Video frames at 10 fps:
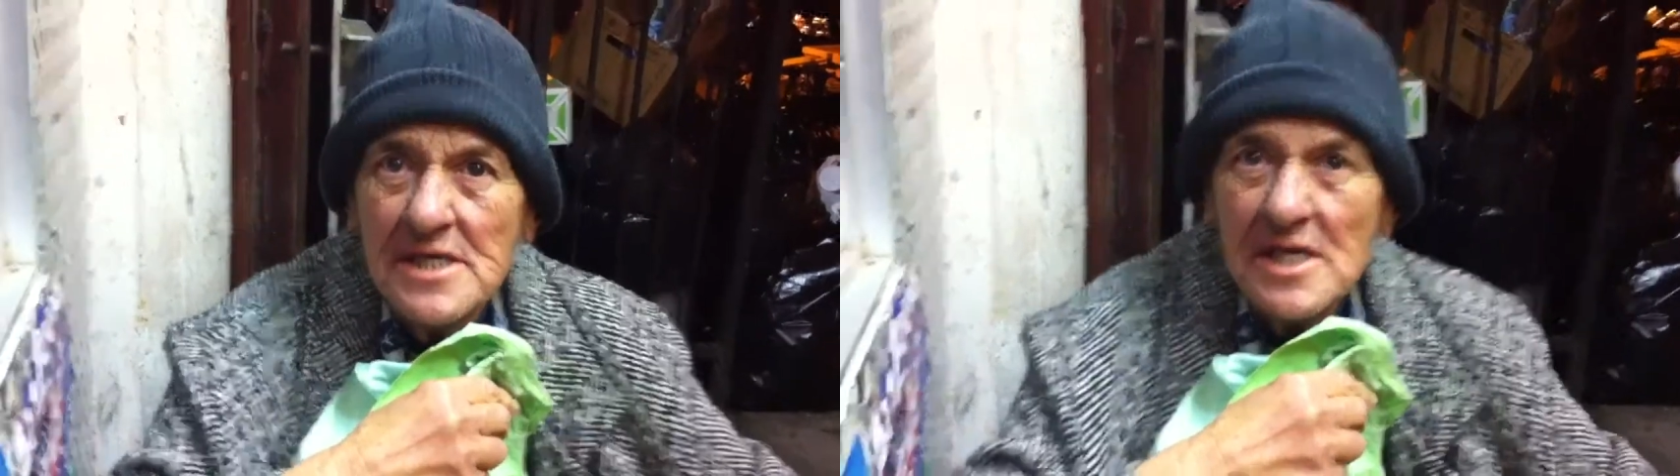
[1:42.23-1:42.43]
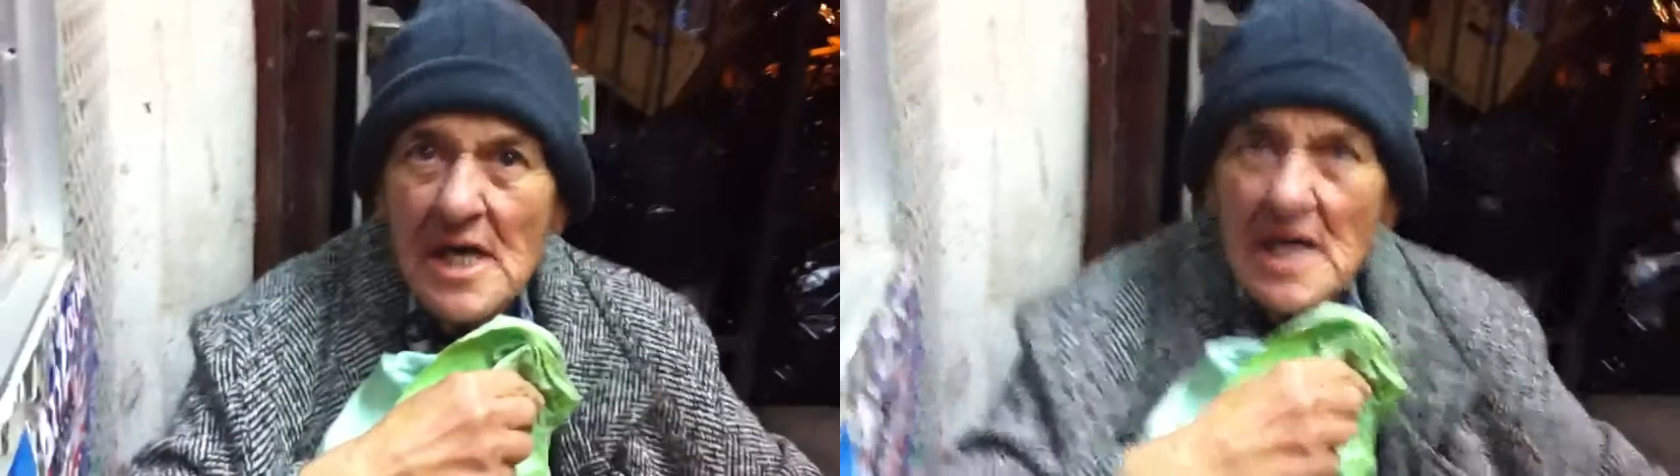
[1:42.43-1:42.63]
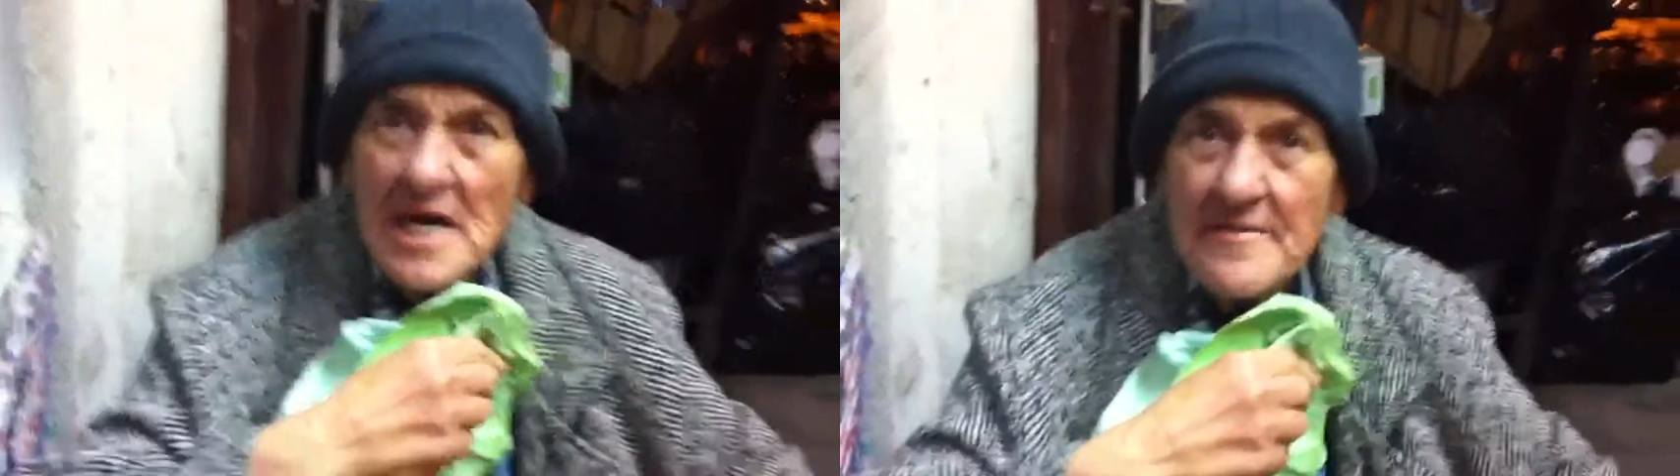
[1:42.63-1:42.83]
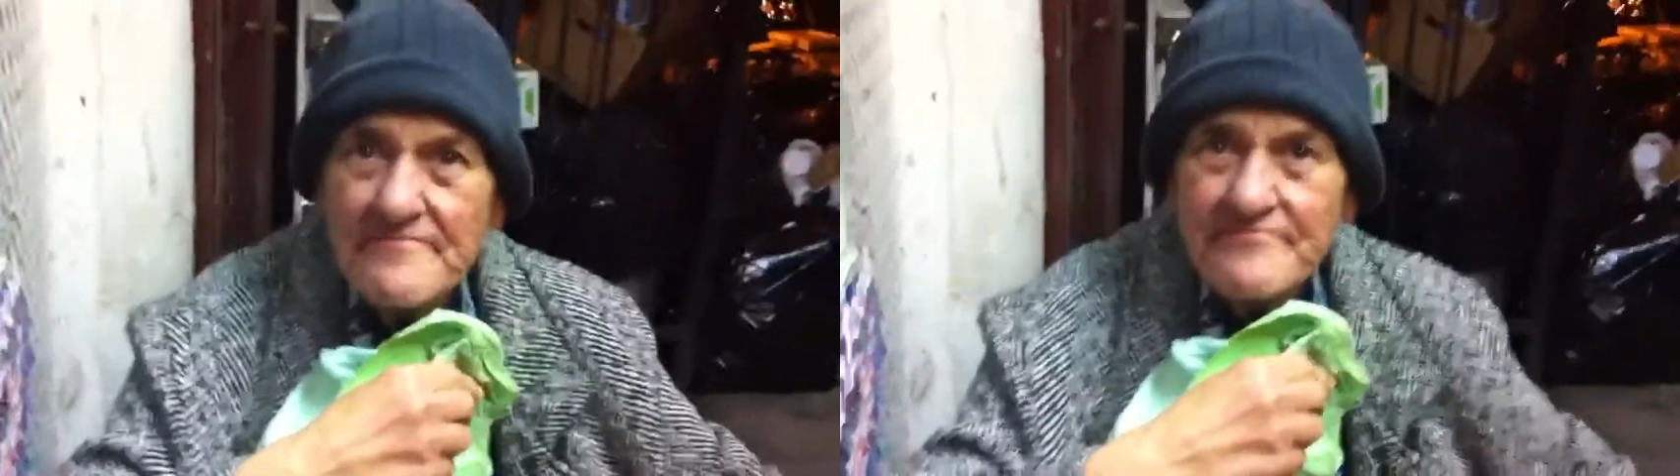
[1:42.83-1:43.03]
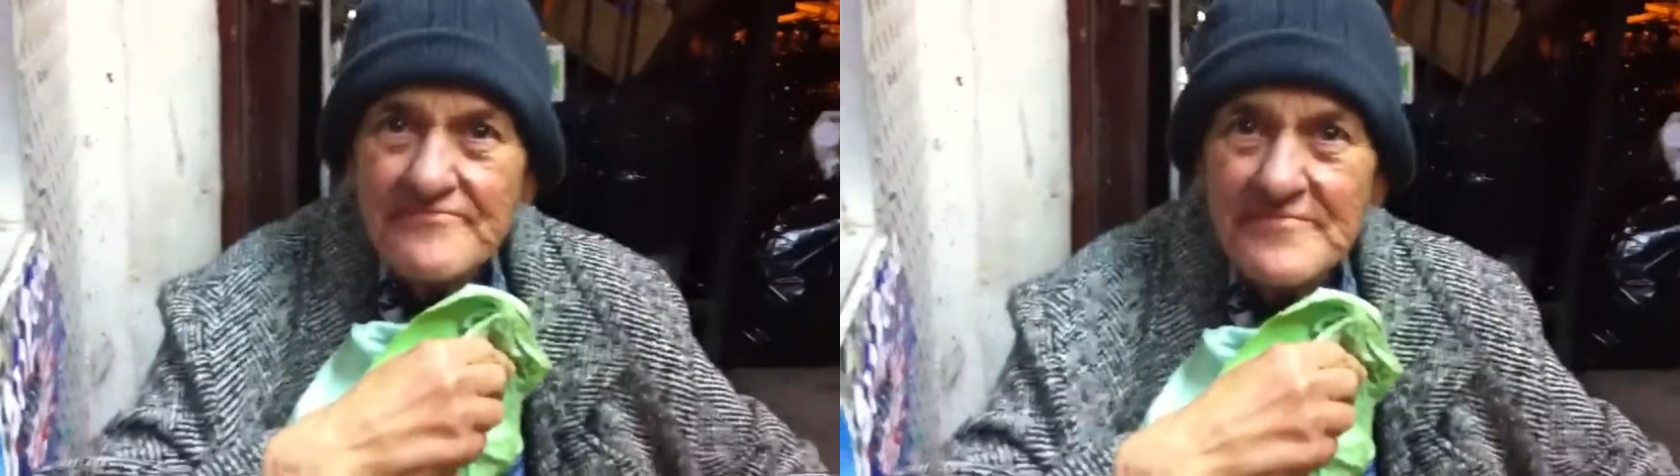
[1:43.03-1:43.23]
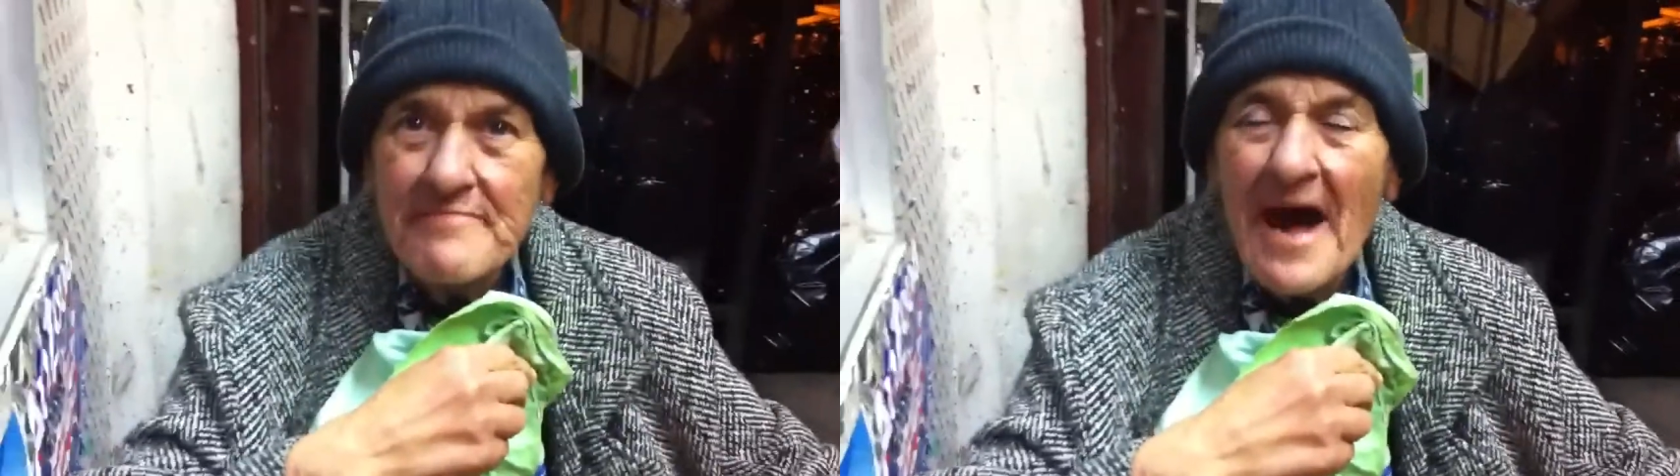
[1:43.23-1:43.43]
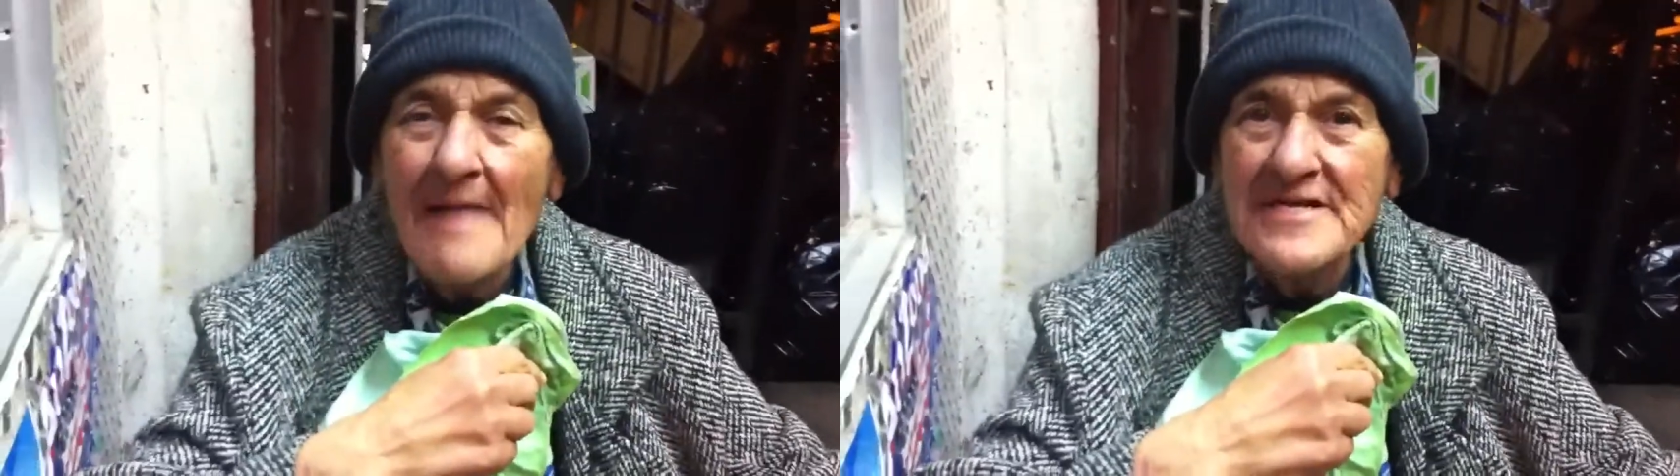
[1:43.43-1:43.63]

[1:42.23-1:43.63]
By mistake? By